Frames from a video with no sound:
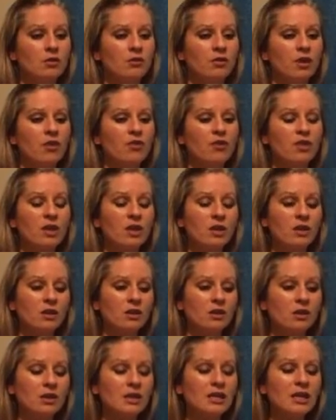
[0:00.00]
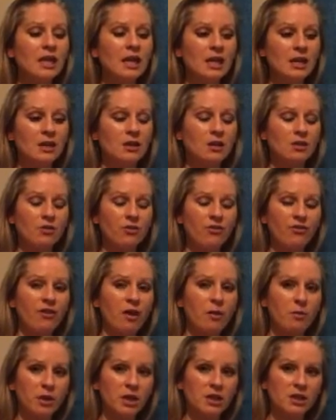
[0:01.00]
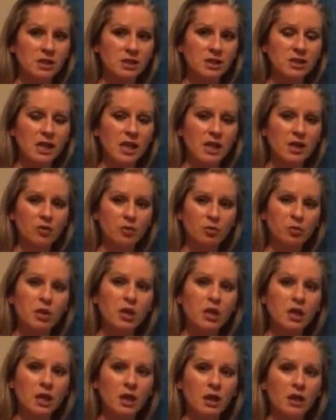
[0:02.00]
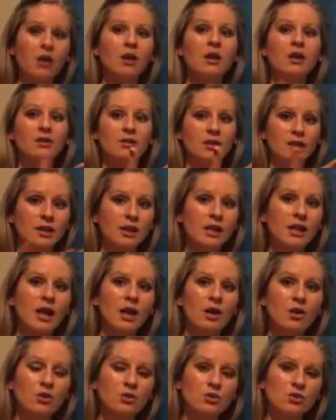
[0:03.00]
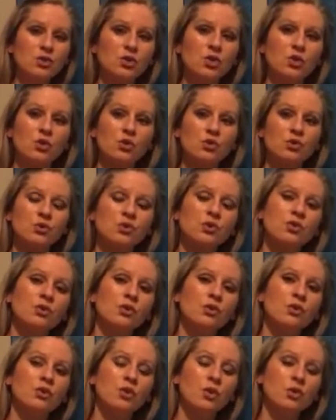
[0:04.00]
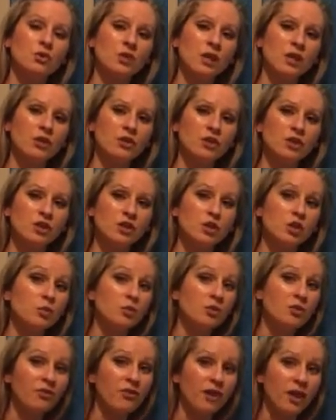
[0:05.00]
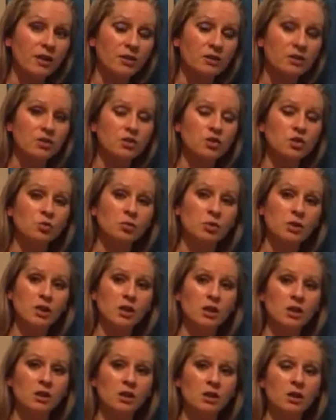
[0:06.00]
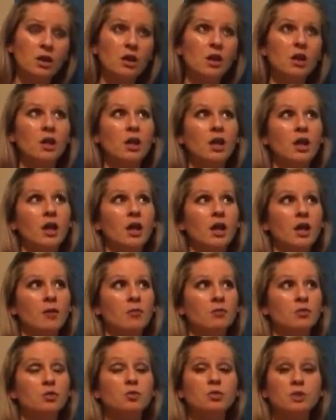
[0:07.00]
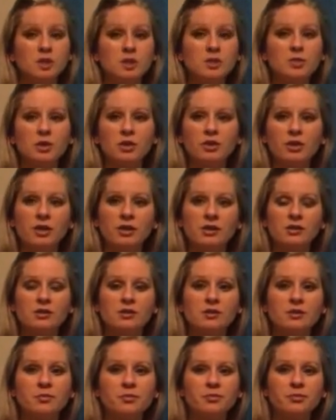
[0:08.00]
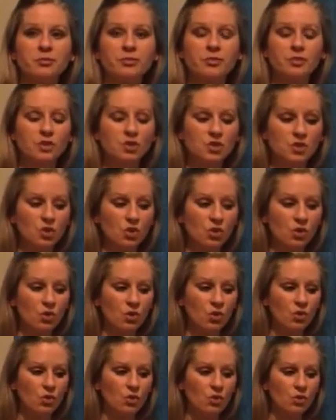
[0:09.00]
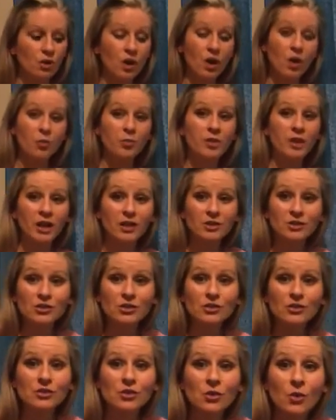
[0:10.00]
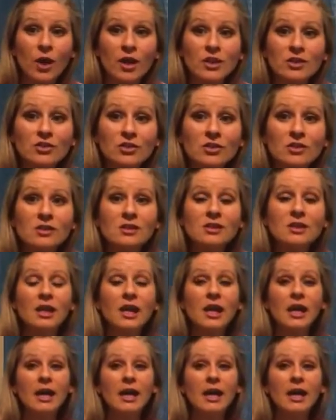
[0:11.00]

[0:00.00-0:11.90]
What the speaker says: very yin feminine state of being that allows those energies to be felt, to be experienced. So I hope that answers your questions.